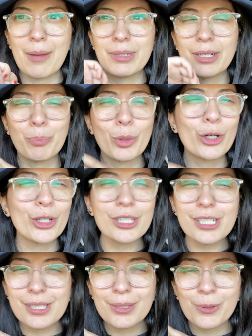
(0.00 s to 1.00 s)
I'm in a
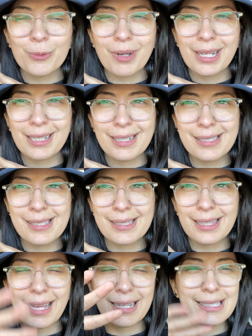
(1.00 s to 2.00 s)
personal writing
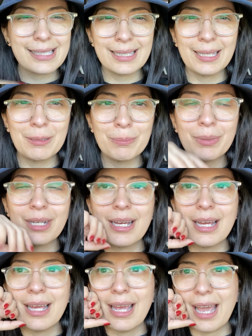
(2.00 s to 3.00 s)
like slump
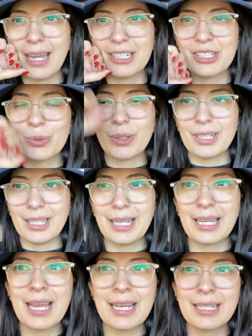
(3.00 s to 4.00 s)
and I just want to
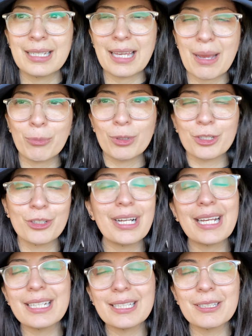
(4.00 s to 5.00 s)
like get more
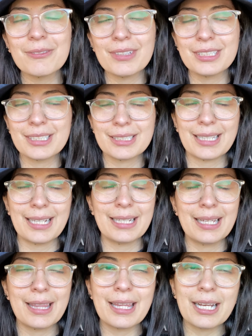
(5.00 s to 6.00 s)
creative and just
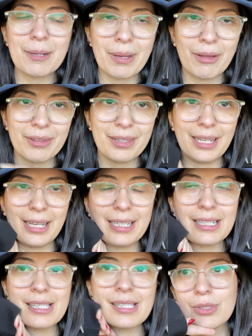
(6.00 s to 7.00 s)
like think about
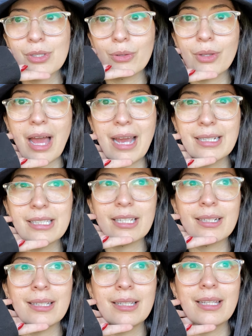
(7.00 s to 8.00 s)
things. So I
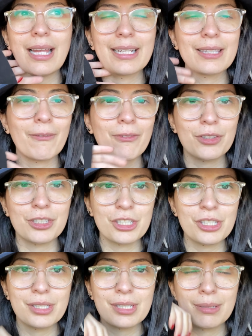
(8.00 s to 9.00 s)
did like the
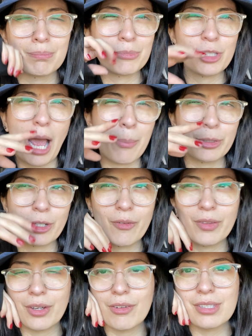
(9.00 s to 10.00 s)
first chapter
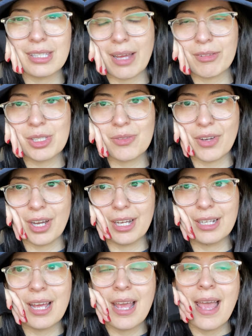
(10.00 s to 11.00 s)
of those and that was
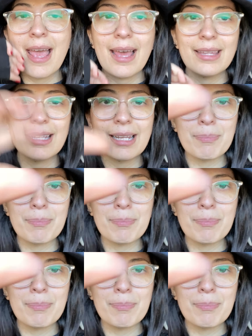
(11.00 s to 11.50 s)
fun, and then I